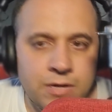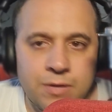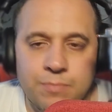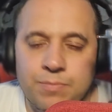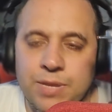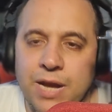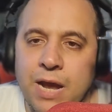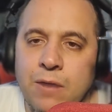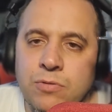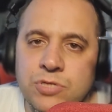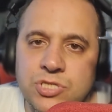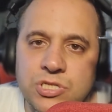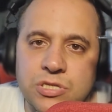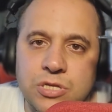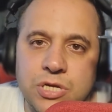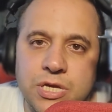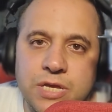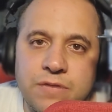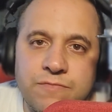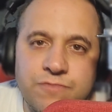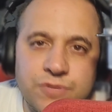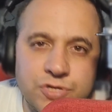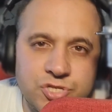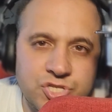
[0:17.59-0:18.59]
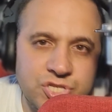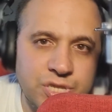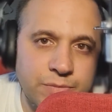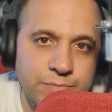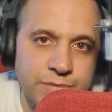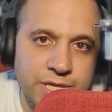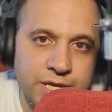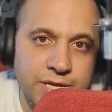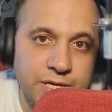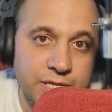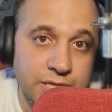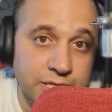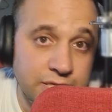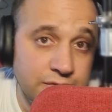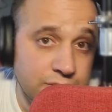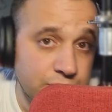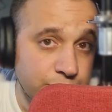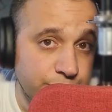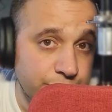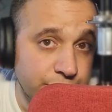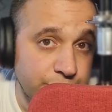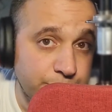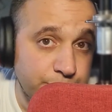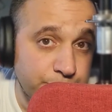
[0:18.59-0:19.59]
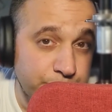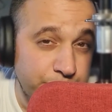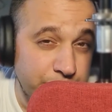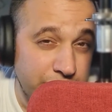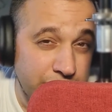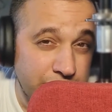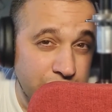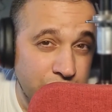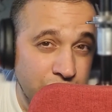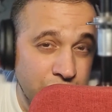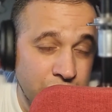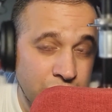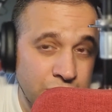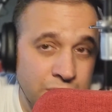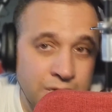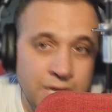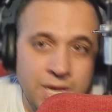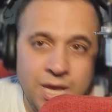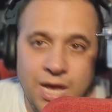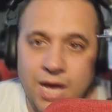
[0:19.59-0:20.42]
But I was looking for something a little bit bigger.